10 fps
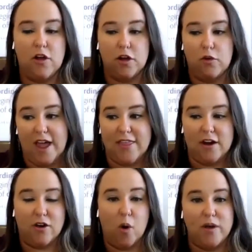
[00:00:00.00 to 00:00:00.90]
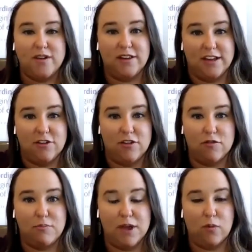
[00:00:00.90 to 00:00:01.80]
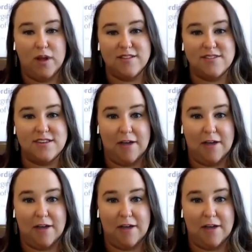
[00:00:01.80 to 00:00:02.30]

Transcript: along the way that are going to lead to those big wins